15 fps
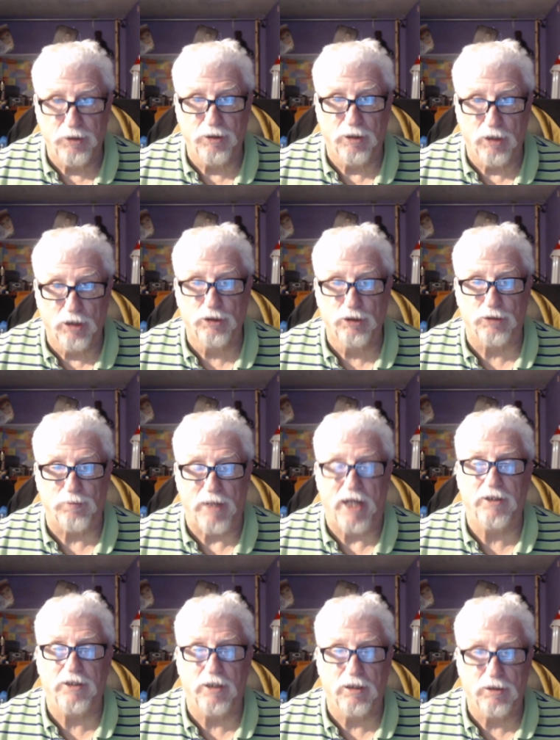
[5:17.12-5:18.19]
lose my
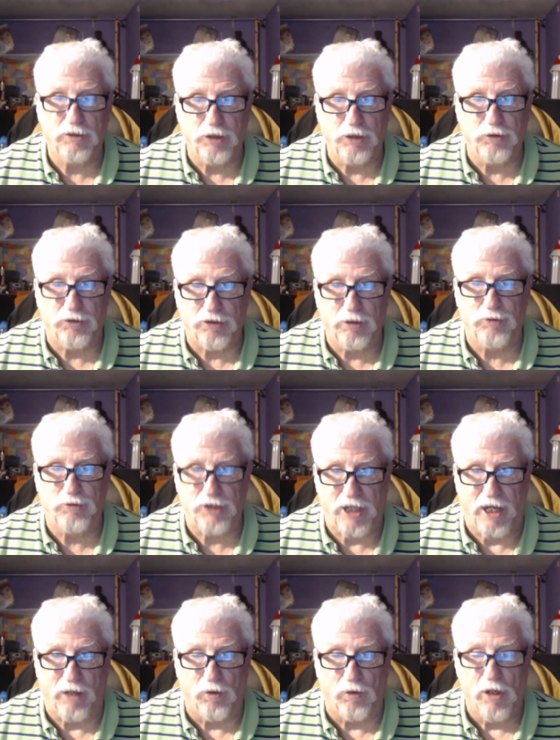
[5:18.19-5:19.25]
YouTube
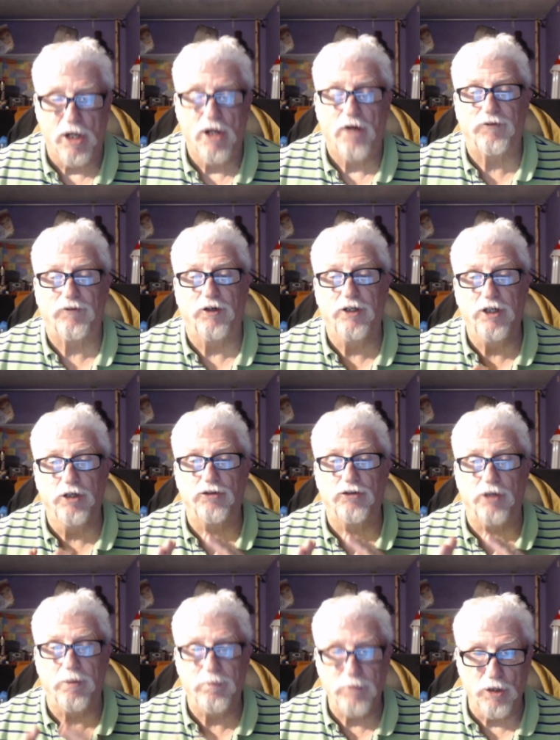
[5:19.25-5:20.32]
channel for
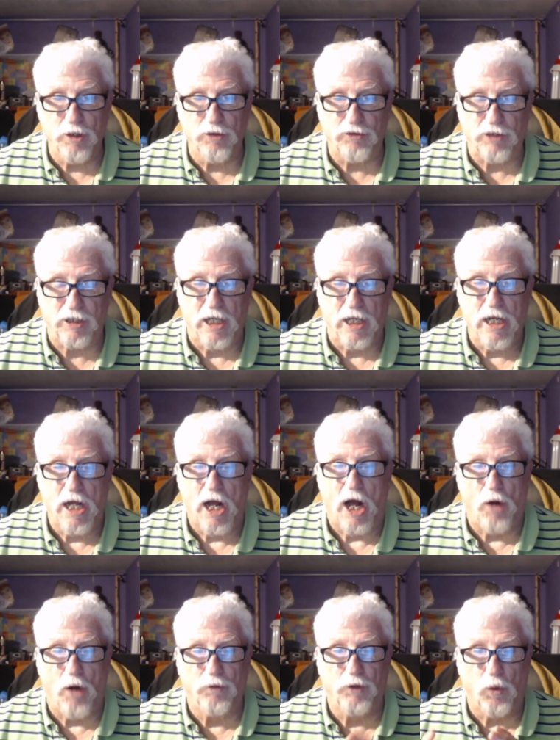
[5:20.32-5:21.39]
using music
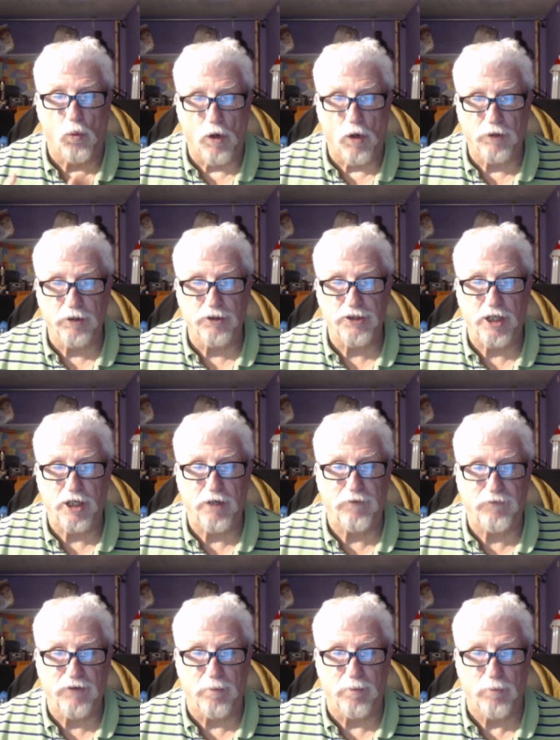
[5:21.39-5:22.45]
on the Wondershare
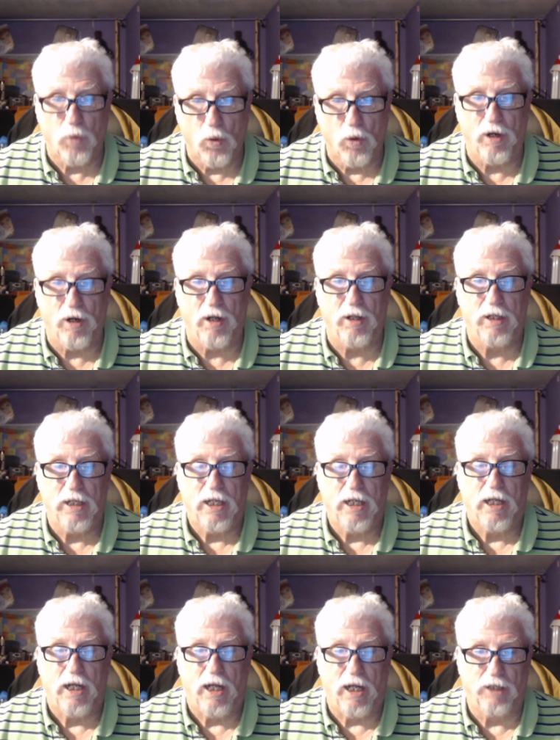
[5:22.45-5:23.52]
Filmora
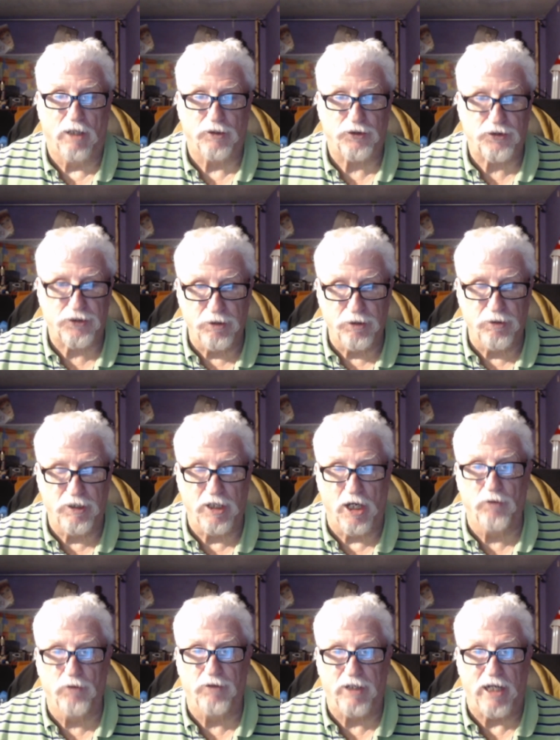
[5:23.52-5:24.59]
uh,
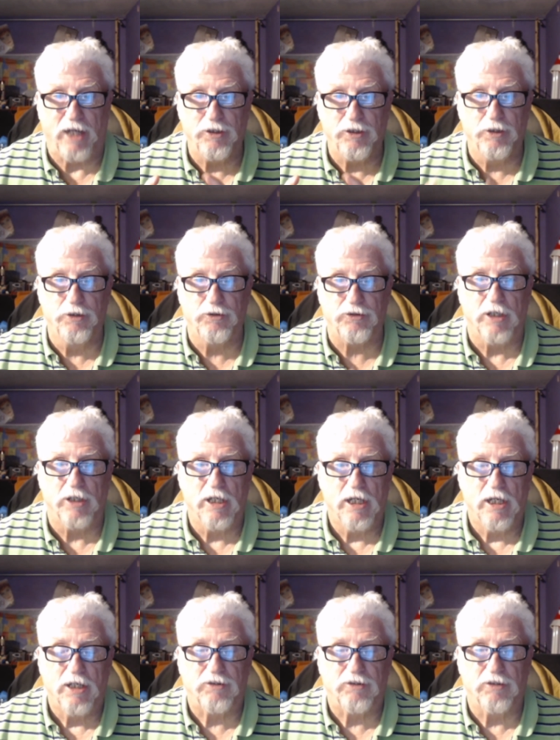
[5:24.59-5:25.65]
studio that I used
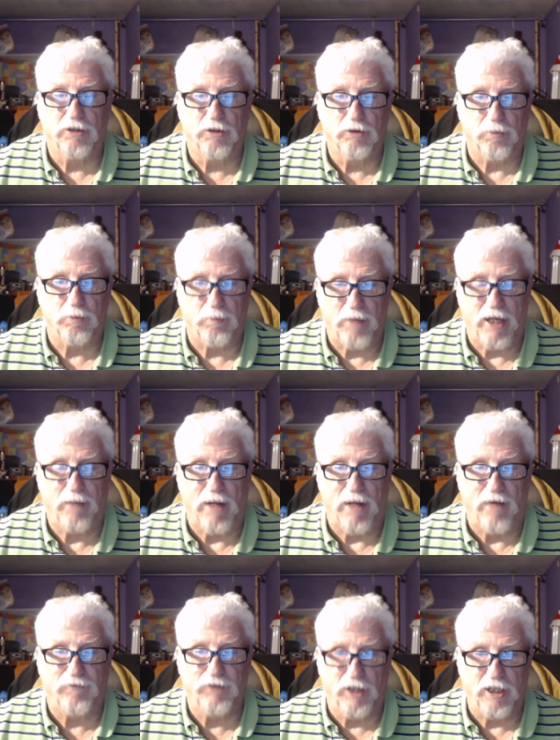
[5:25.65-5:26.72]
to make
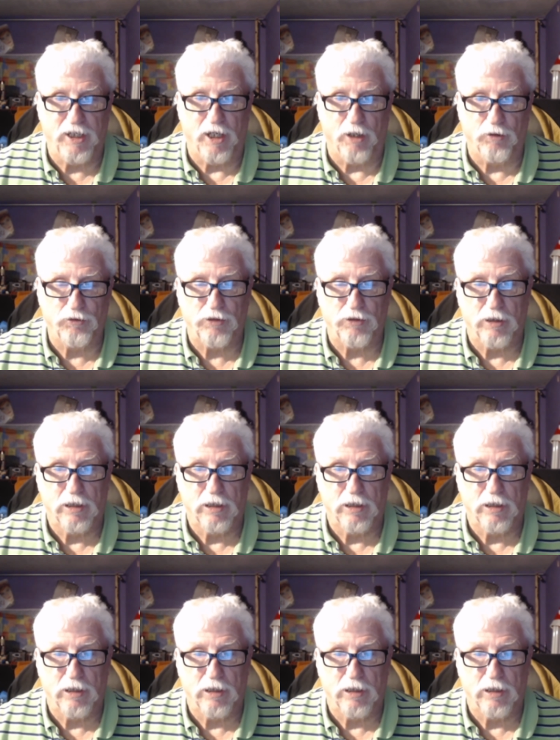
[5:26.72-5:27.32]
my videos.